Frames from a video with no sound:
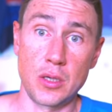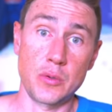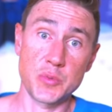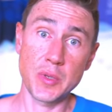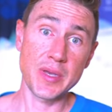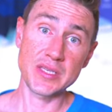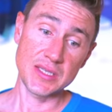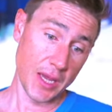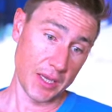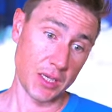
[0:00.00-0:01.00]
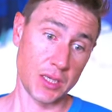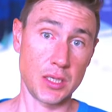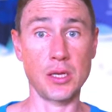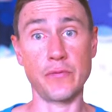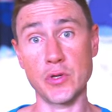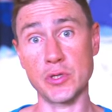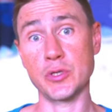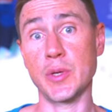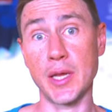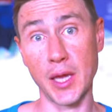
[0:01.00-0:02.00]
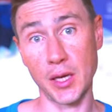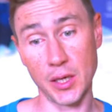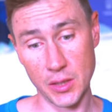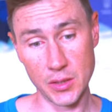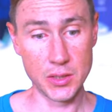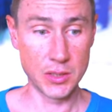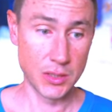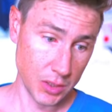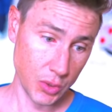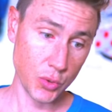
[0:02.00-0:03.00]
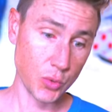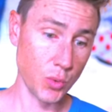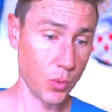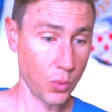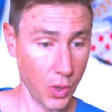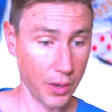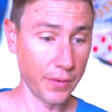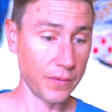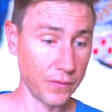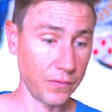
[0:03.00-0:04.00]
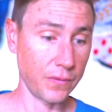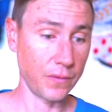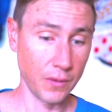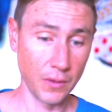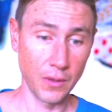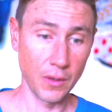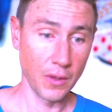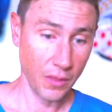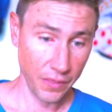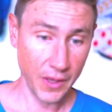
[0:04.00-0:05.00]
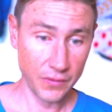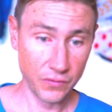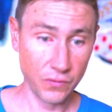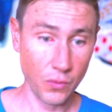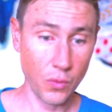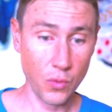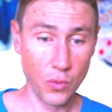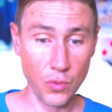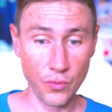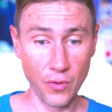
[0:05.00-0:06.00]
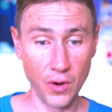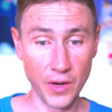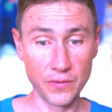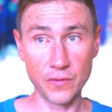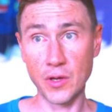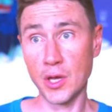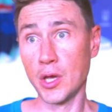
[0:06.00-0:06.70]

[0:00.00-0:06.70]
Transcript: It was my best take. Now I've gotta do it again. No worries. That's all right.